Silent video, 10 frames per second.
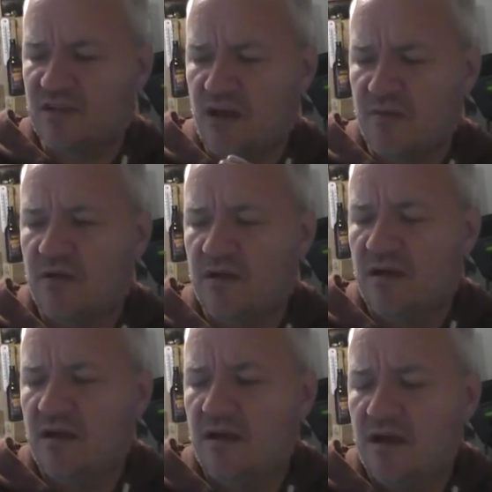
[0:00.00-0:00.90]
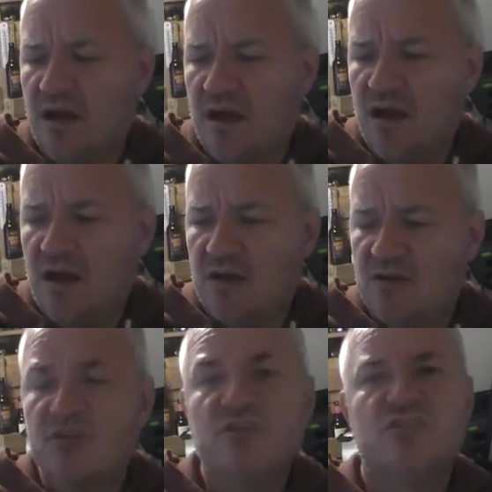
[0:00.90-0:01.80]
know.
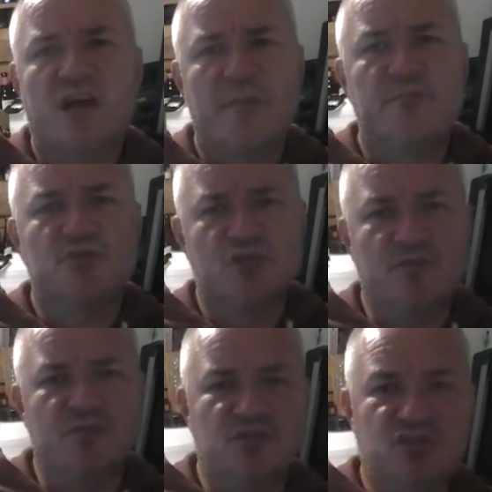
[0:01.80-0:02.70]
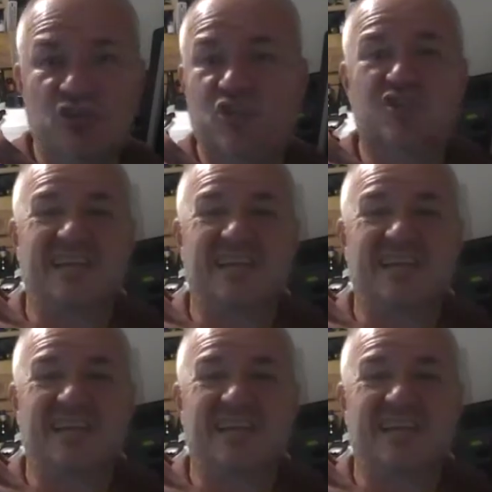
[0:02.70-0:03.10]
So I presume it's you're just